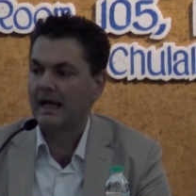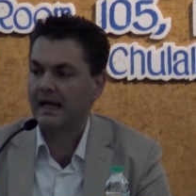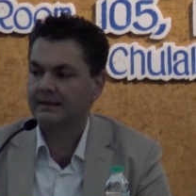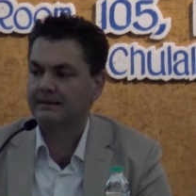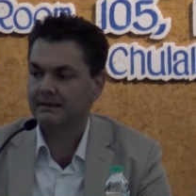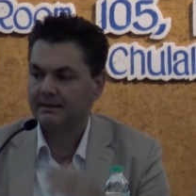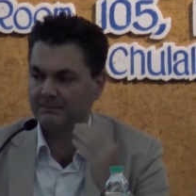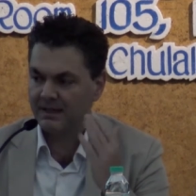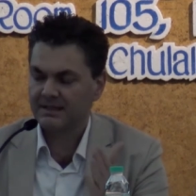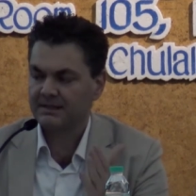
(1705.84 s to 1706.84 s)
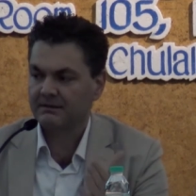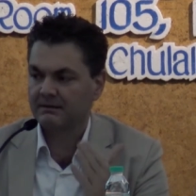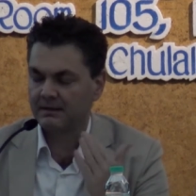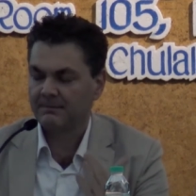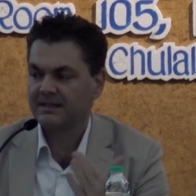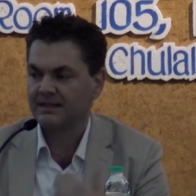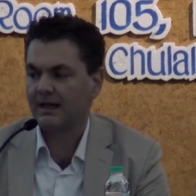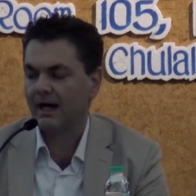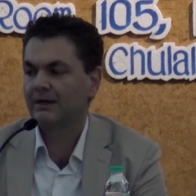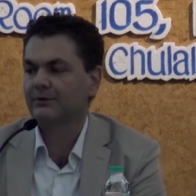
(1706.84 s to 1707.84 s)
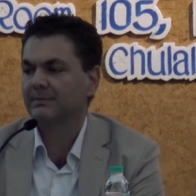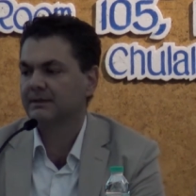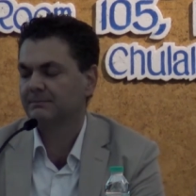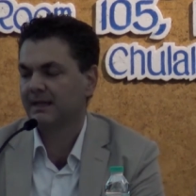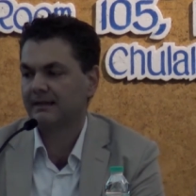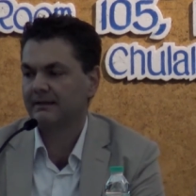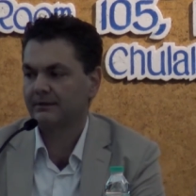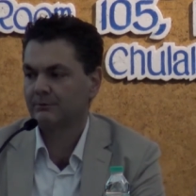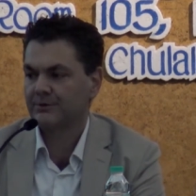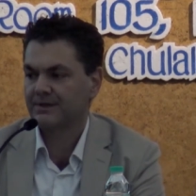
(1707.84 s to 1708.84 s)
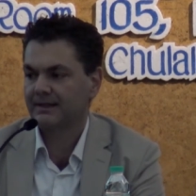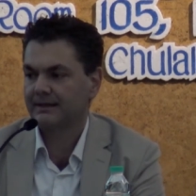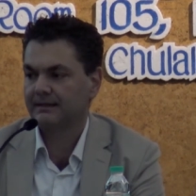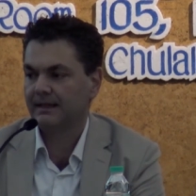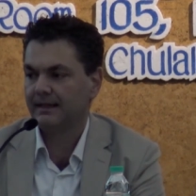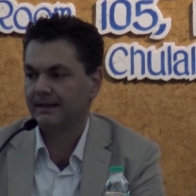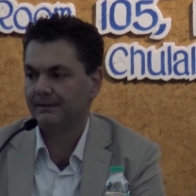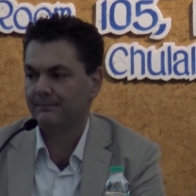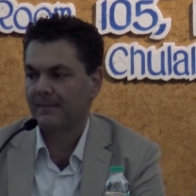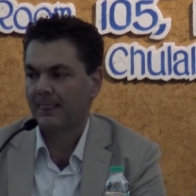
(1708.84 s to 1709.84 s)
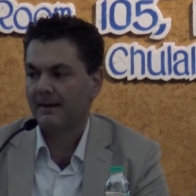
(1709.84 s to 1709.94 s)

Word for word: And the basic argument back then was that